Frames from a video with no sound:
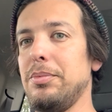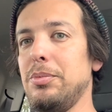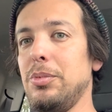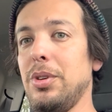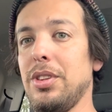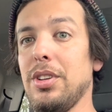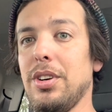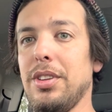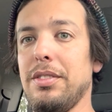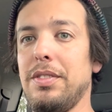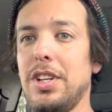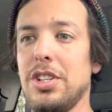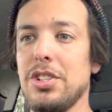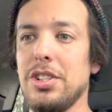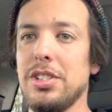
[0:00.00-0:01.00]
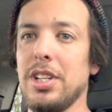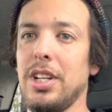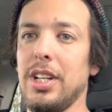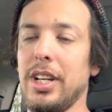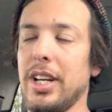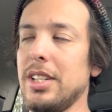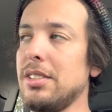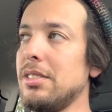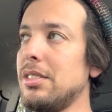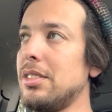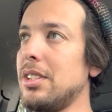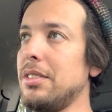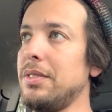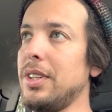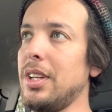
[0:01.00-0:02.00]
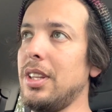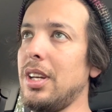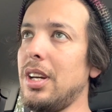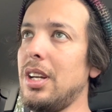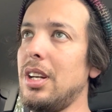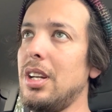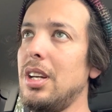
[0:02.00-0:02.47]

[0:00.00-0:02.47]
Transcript: with all the features that it has and stuff like that.